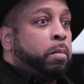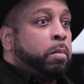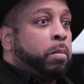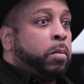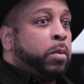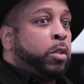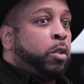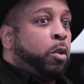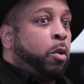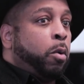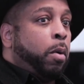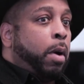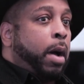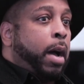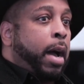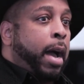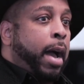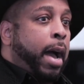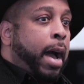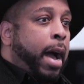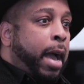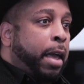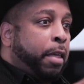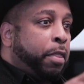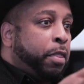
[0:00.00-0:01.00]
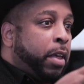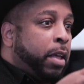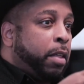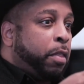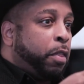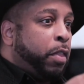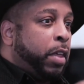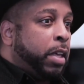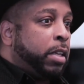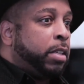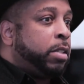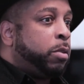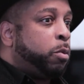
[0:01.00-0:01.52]
So I think
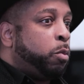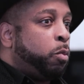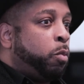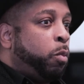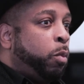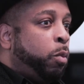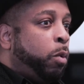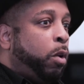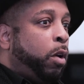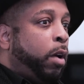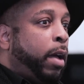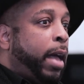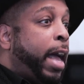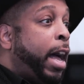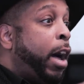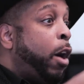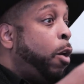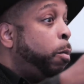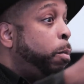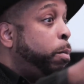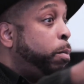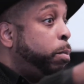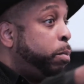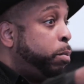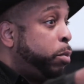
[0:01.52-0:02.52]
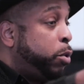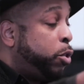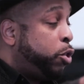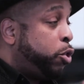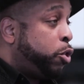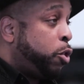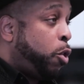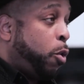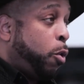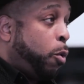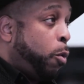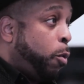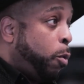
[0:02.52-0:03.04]
this will help
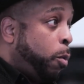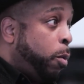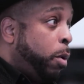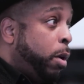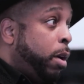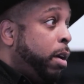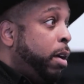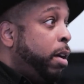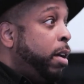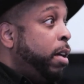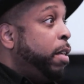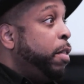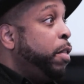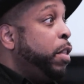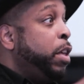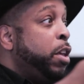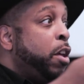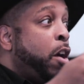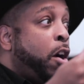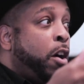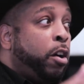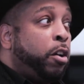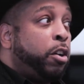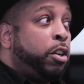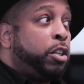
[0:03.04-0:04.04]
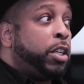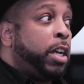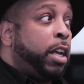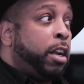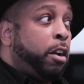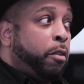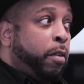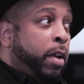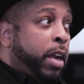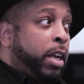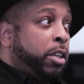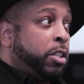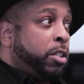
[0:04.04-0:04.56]
show the younger
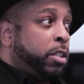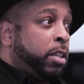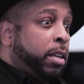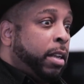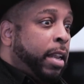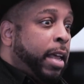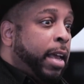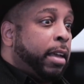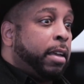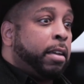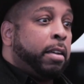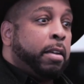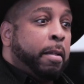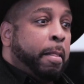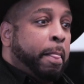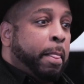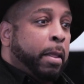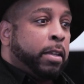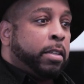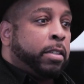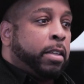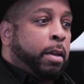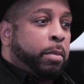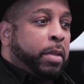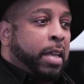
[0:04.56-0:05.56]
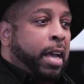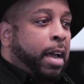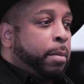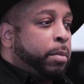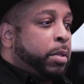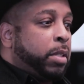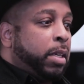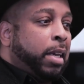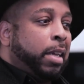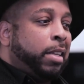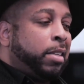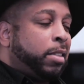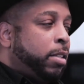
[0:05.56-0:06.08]
generation, like, sometimes
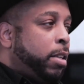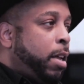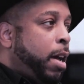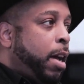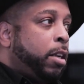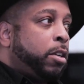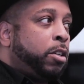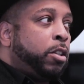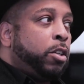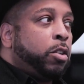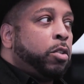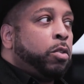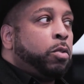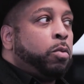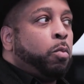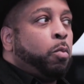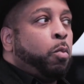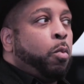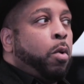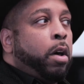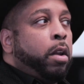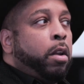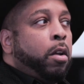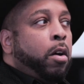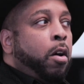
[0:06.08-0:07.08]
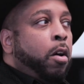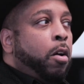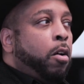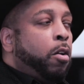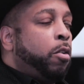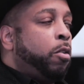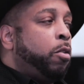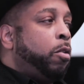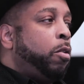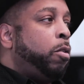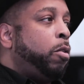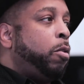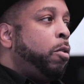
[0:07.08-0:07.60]
it's not just one
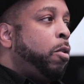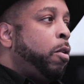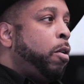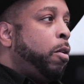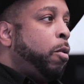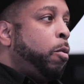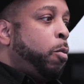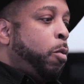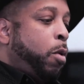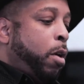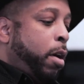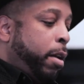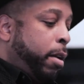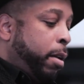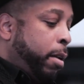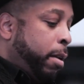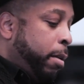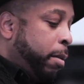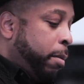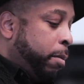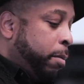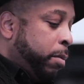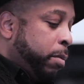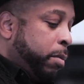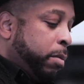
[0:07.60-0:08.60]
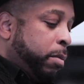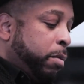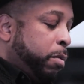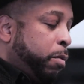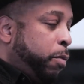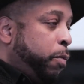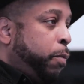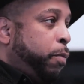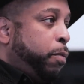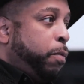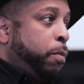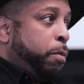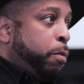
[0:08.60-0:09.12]
uncle or one
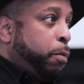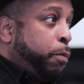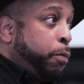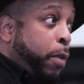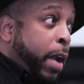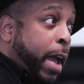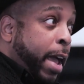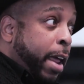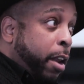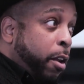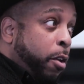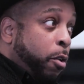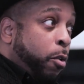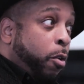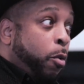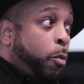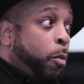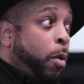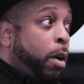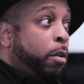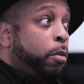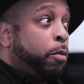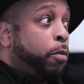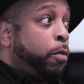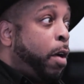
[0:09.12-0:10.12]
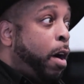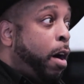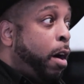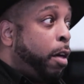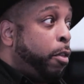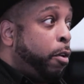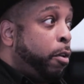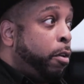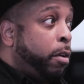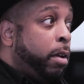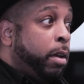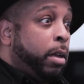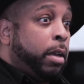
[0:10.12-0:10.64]
friend or one
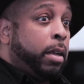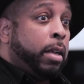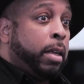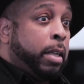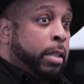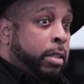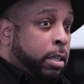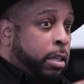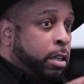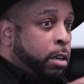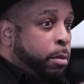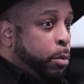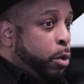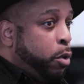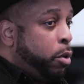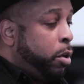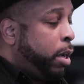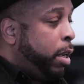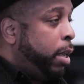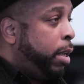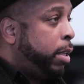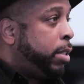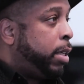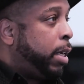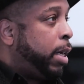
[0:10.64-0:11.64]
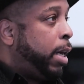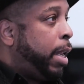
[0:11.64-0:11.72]
father. It's a community. It's a